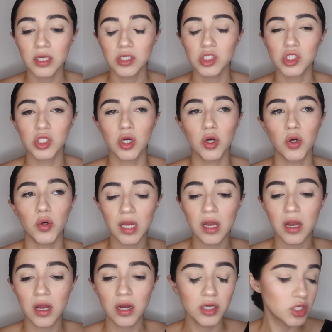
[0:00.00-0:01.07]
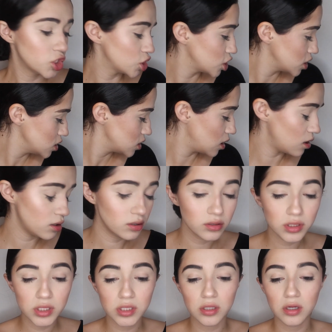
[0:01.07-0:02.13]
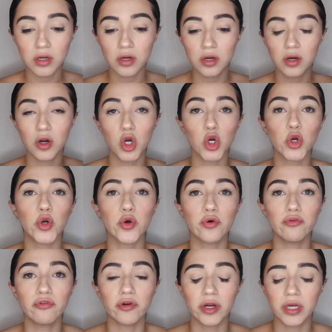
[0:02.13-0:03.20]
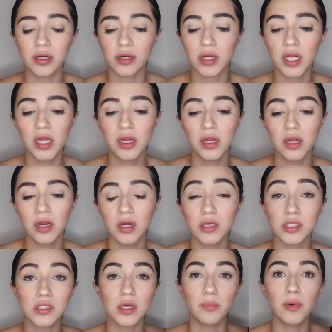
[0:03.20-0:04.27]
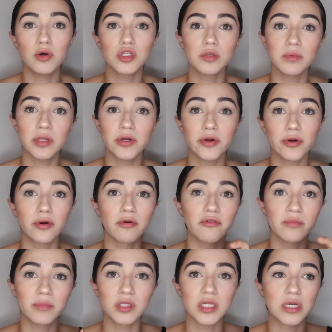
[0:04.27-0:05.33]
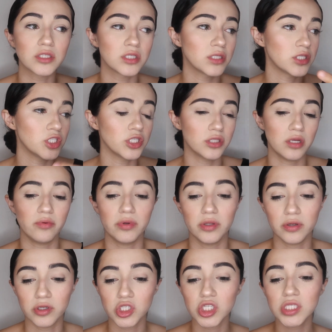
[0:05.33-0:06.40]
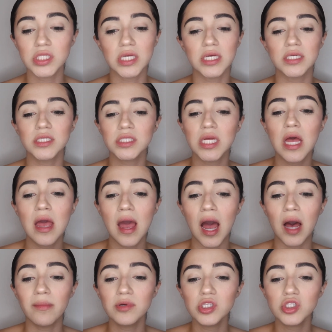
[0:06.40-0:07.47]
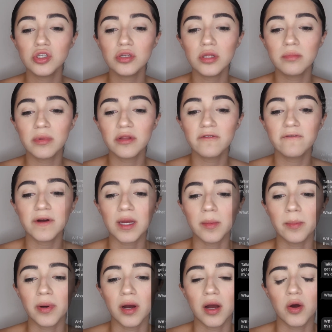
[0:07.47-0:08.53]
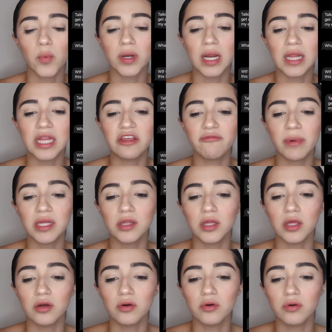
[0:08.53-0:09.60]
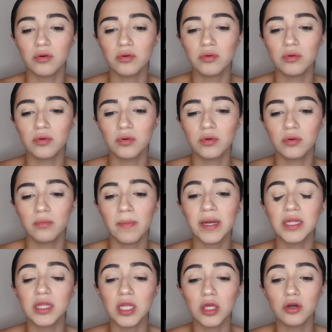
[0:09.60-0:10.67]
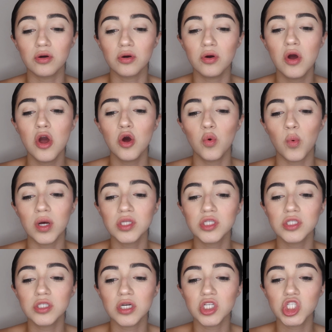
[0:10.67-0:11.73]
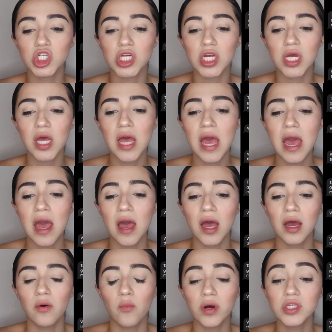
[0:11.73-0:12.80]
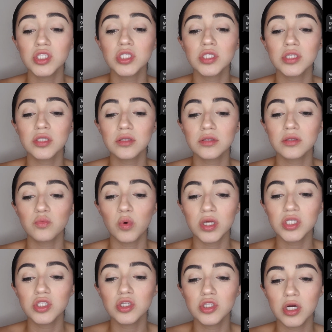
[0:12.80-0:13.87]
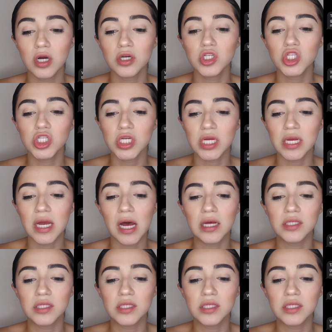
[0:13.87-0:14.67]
So she tells her girlfriend, supposedly her girlfriend, but tells us that she's not with her. She says, I'ma stir the mother pot when I leave my Theo. My Theo wants to talk shit. Wants to talk shit.